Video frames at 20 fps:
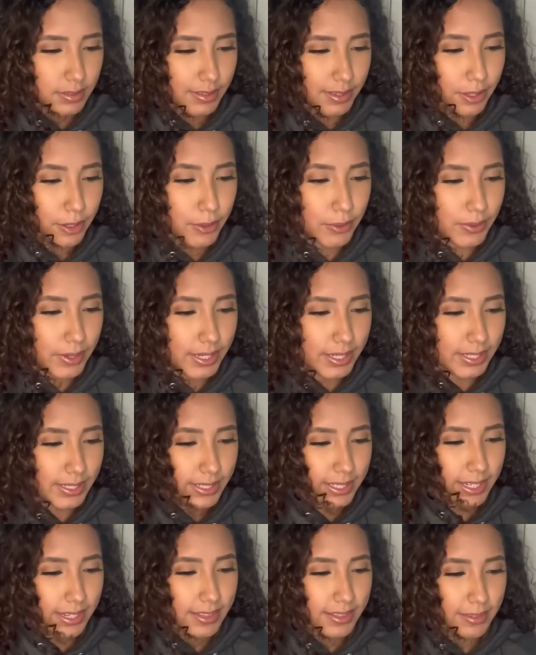Oh, and
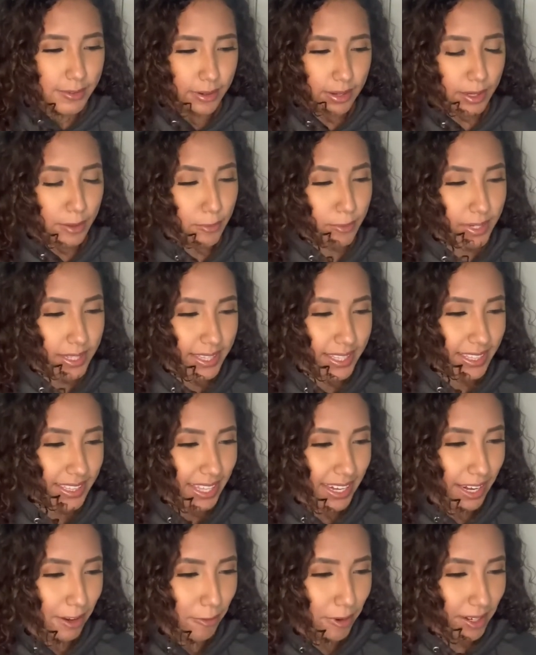just uh, one thing that
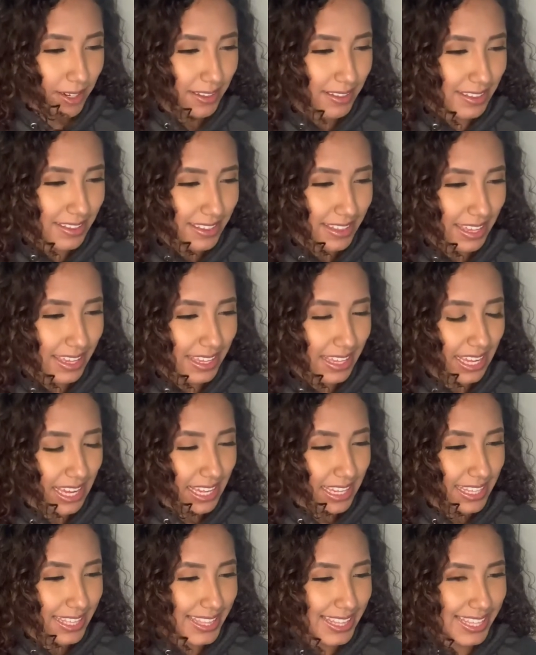I wanted to say,
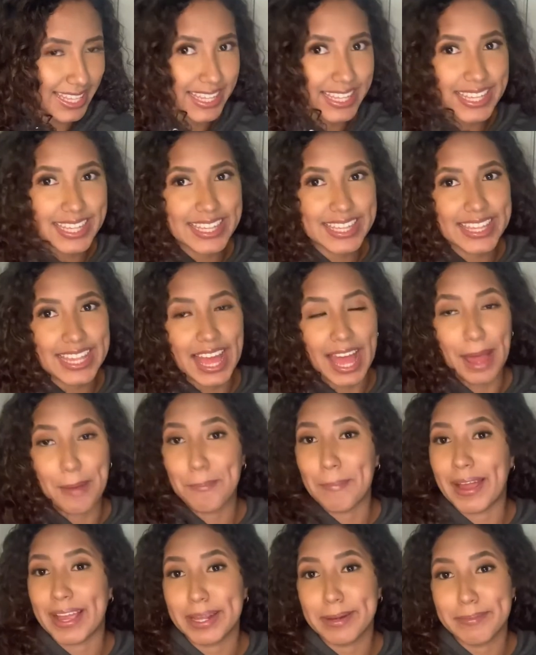guys, is that
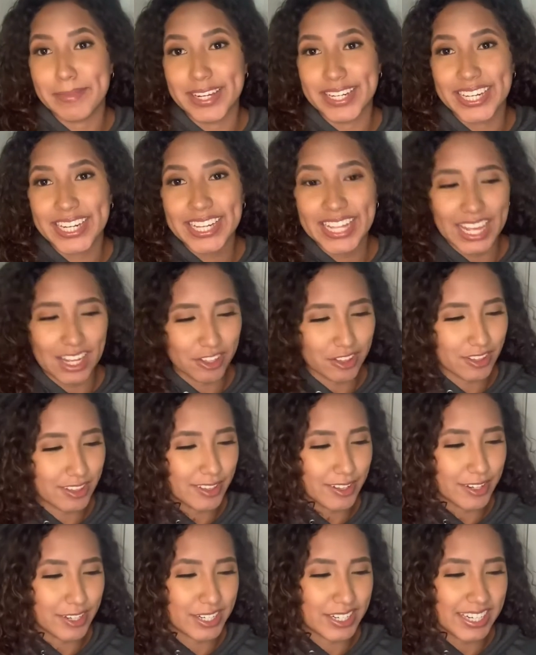my admission
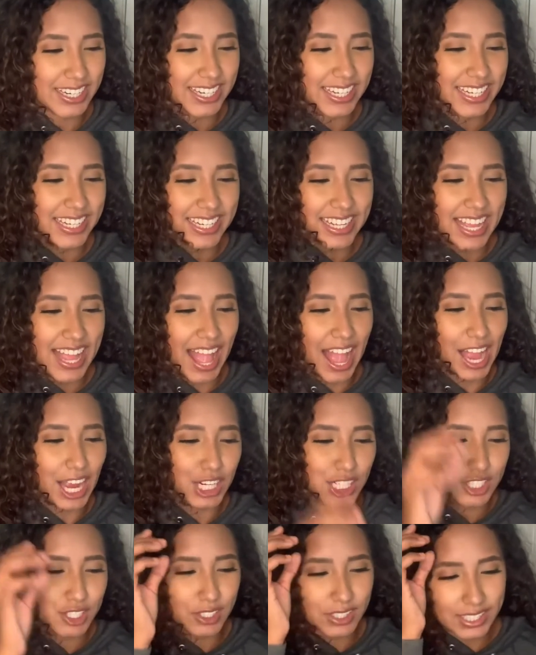counselor
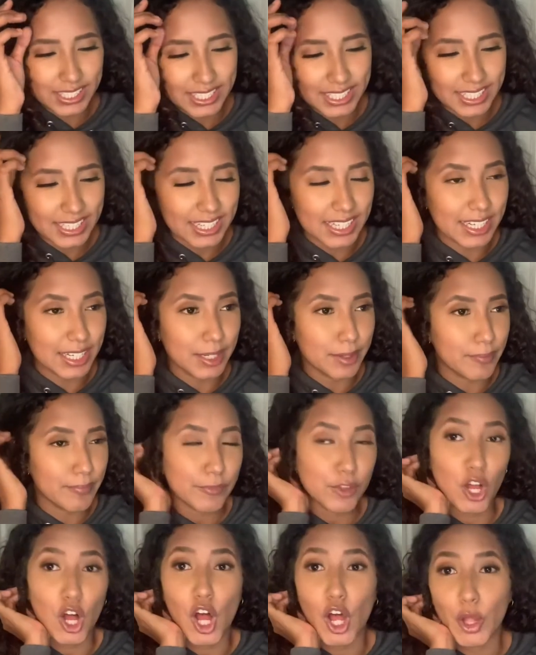actually um,
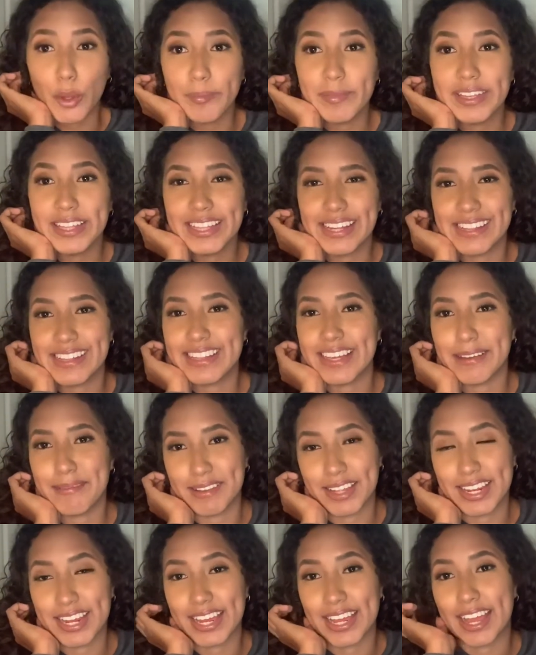called me that same
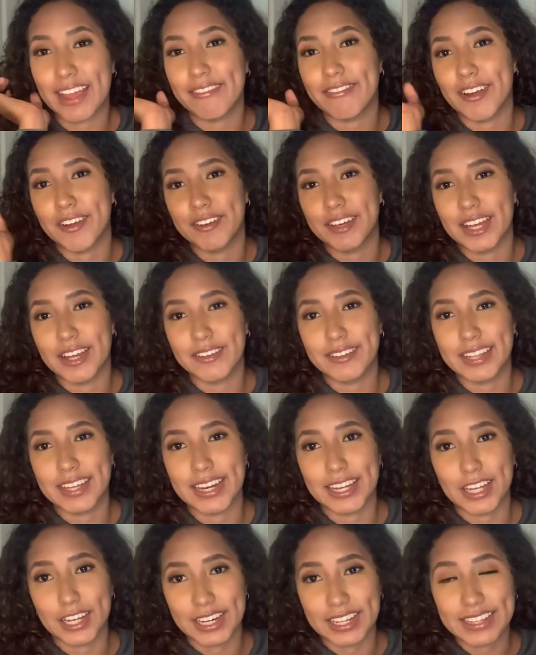day that I found out that I
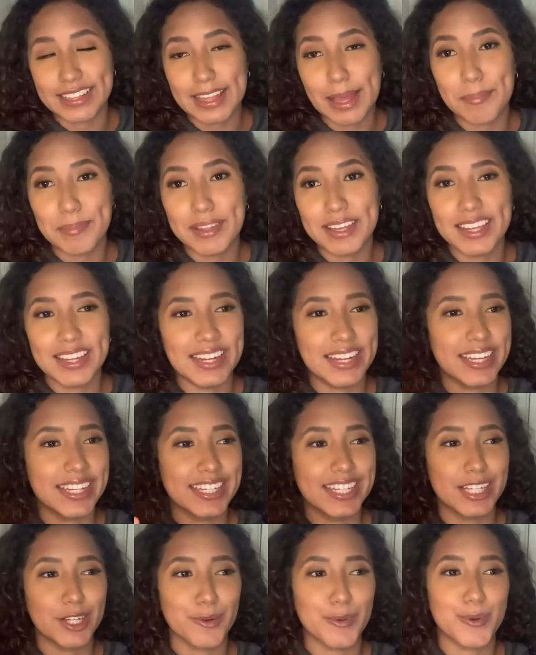got accepted, and
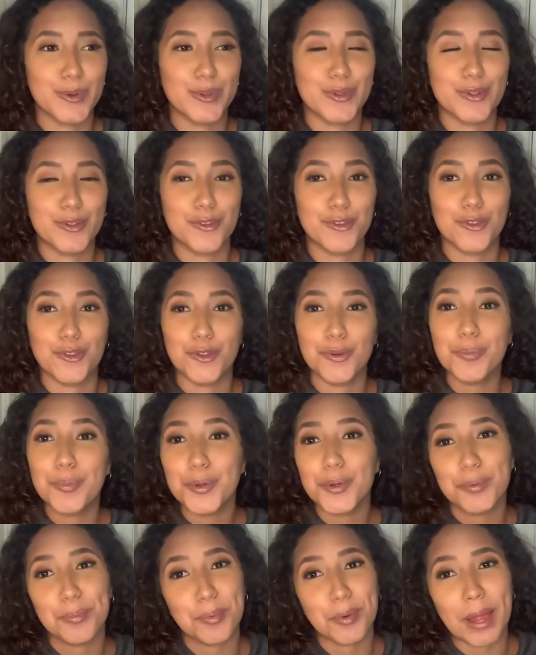she was super
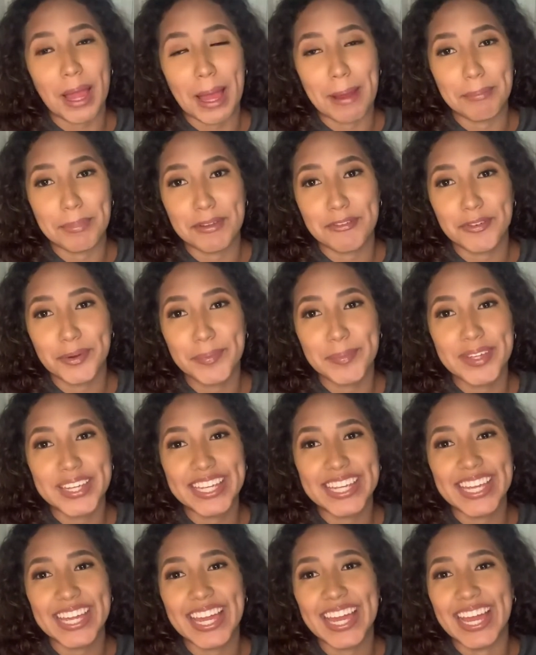duper happy for me,
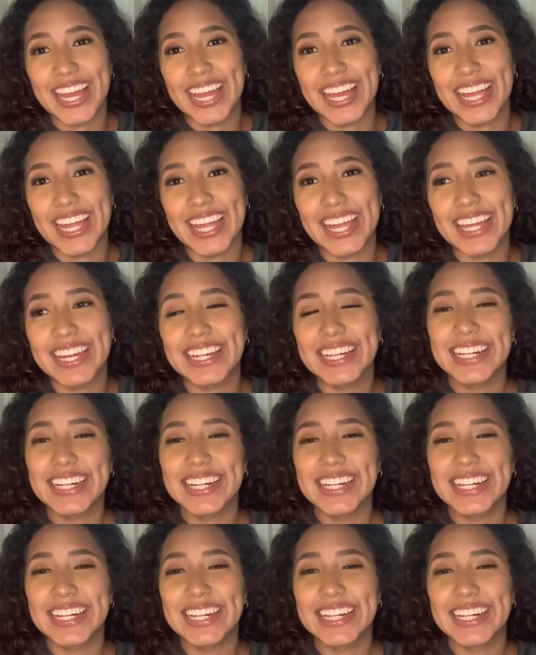and